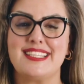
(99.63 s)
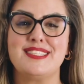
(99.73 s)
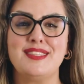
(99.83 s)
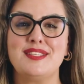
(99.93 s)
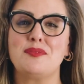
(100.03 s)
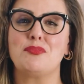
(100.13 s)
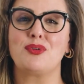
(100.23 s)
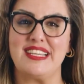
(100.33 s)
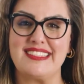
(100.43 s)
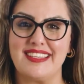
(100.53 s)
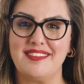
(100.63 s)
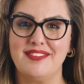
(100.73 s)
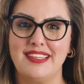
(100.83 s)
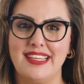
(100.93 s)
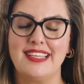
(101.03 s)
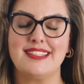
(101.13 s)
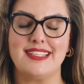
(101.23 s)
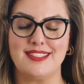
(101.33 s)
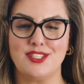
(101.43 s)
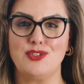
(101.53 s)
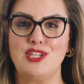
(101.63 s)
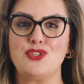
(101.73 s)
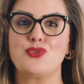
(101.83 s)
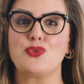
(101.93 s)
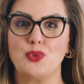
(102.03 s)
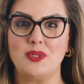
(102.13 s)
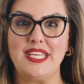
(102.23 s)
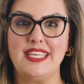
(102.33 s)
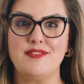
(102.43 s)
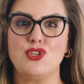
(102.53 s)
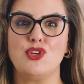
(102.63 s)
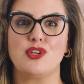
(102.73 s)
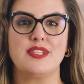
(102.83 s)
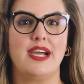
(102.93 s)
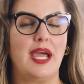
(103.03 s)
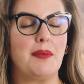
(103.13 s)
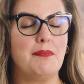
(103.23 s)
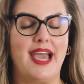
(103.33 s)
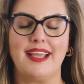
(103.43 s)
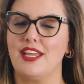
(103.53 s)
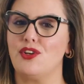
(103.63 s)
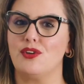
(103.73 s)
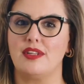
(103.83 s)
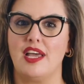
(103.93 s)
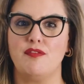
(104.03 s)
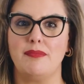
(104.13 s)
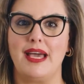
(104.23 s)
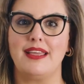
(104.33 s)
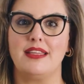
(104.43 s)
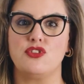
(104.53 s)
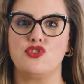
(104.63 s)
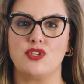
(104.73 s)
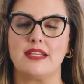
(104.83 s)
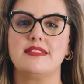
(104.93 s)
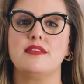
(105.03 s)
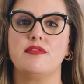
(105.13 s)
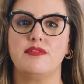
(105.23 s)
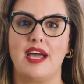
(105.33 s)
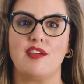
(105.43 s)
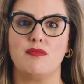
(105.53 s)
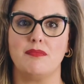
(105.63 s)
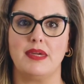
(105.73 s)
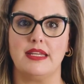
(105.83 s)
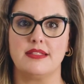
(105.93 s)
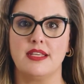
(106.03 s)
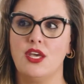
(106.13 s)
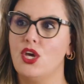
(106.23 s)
Isn't this impressive? Dazzle Dry truly gives you your time back and your life back in just 5 minutes.